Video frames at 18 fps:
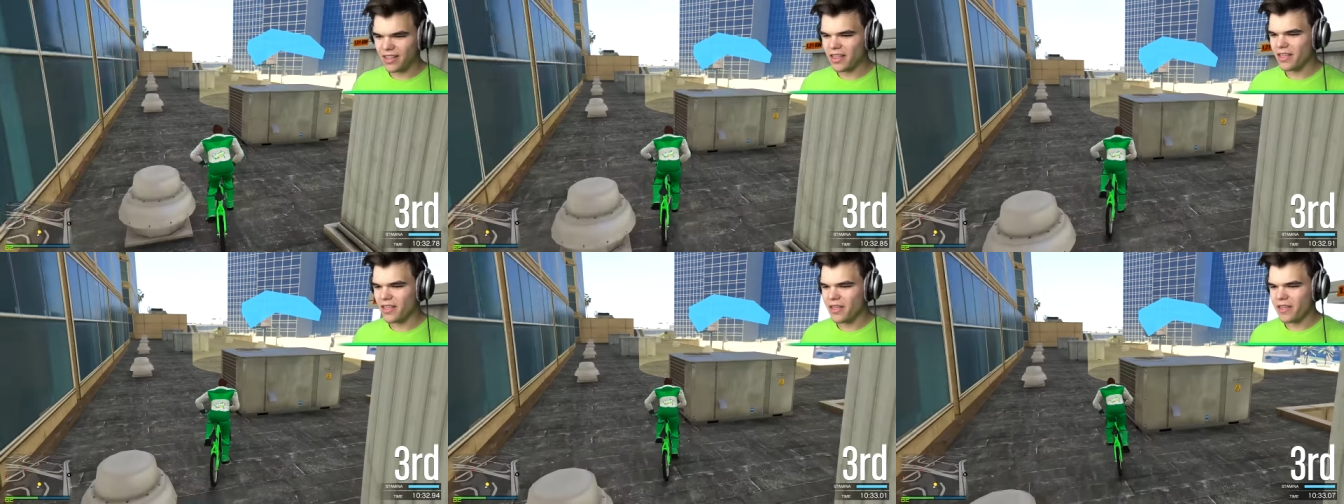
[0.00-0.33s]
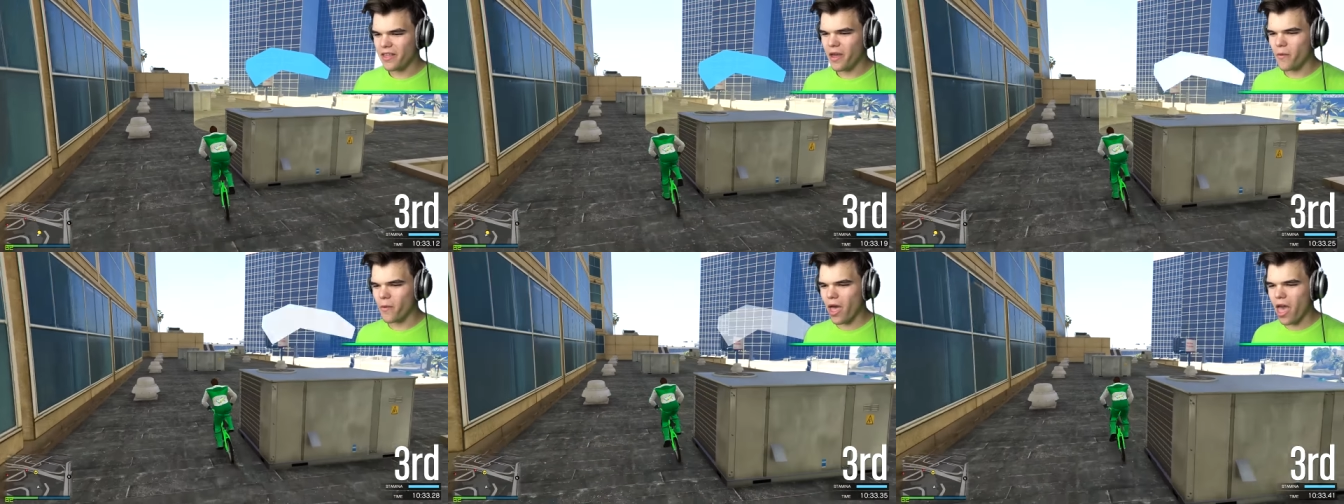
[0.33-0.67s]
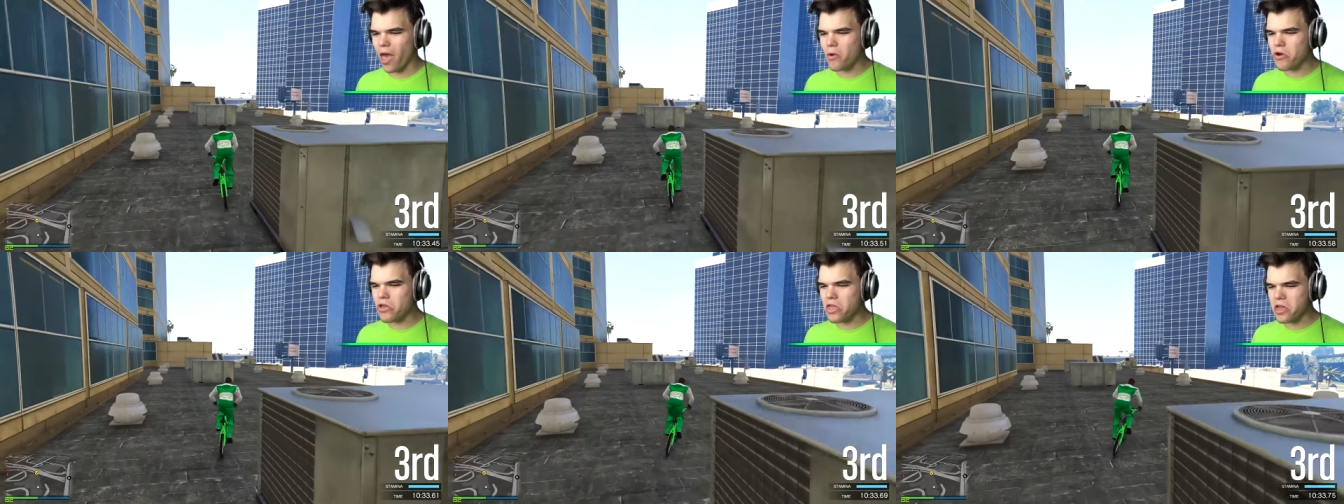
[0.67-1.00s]
Oh,
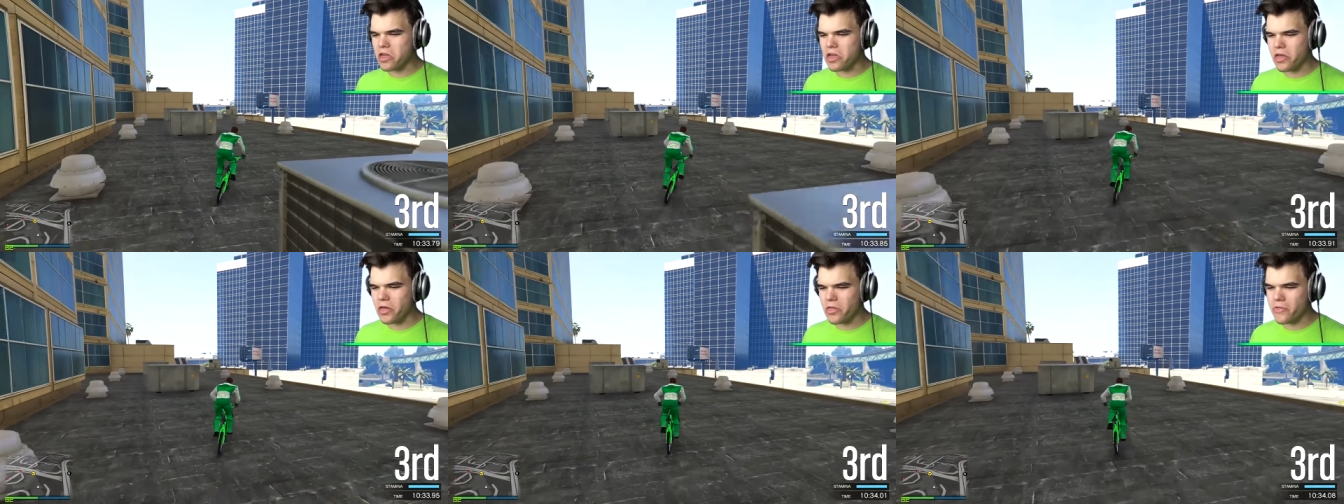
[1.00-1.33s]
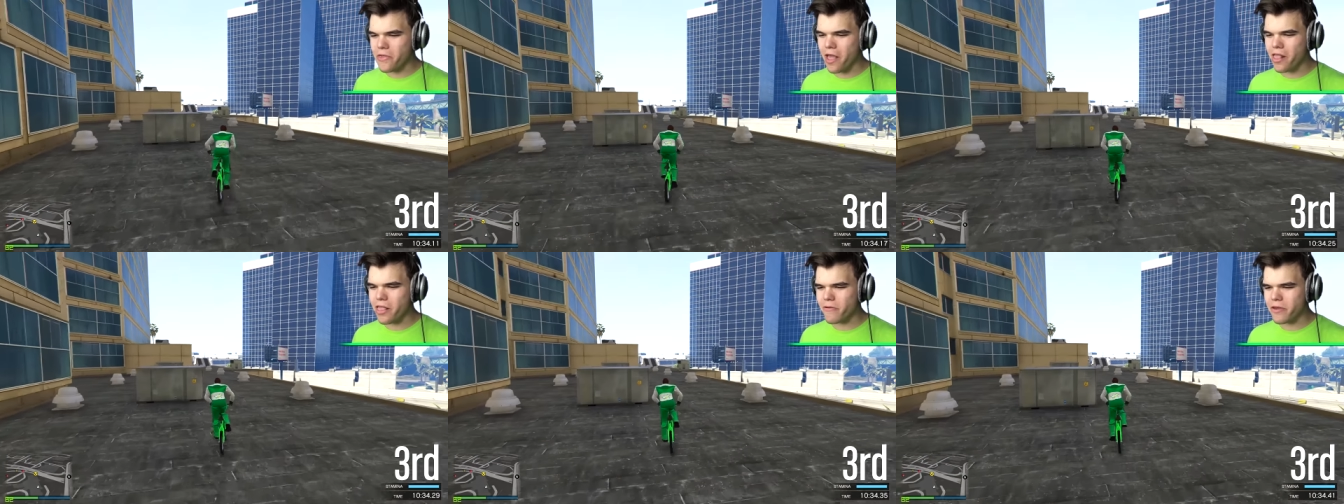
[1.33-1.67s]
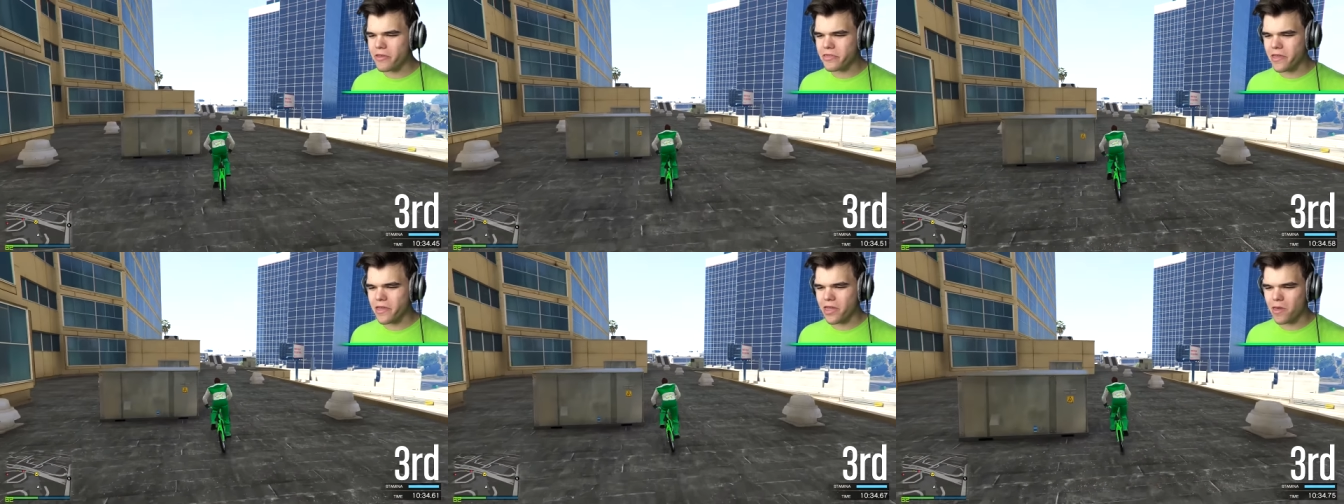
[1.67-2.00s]
I want to kill Jelly
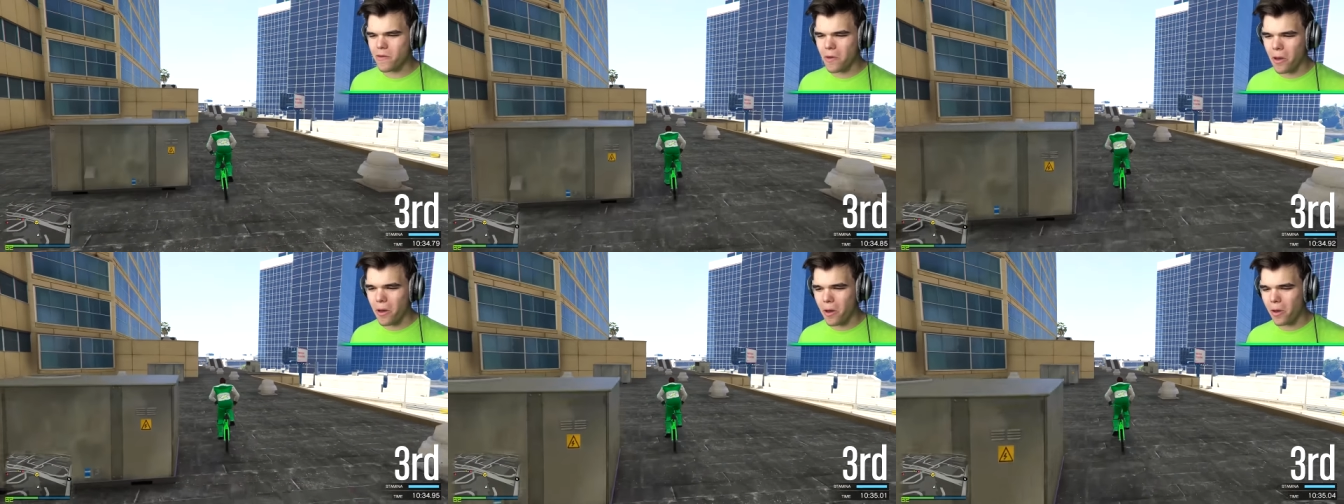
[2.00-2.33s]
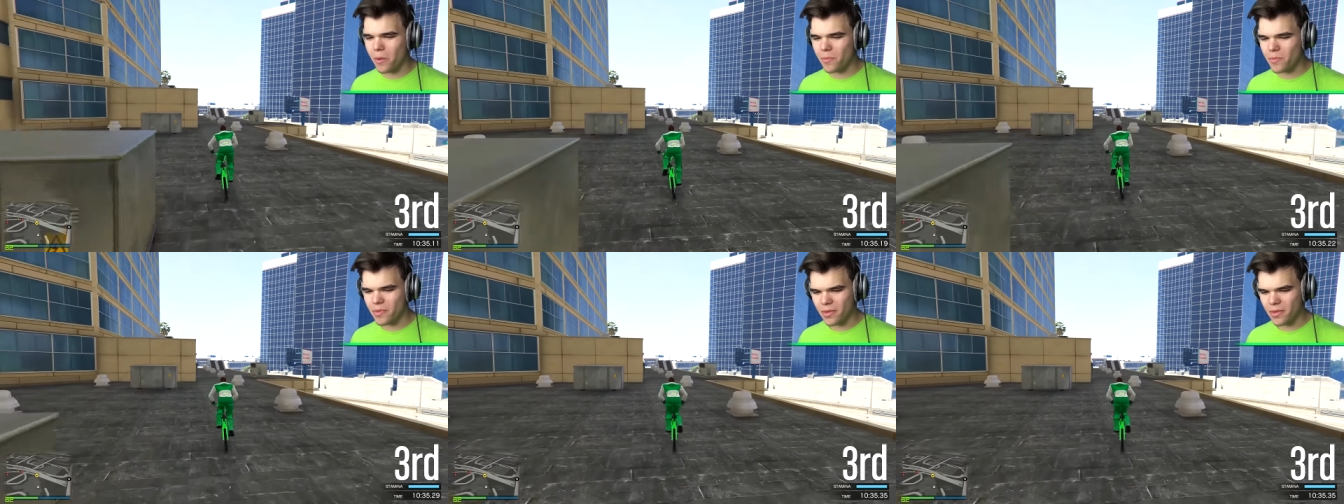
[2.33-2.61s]
with sticky bomb.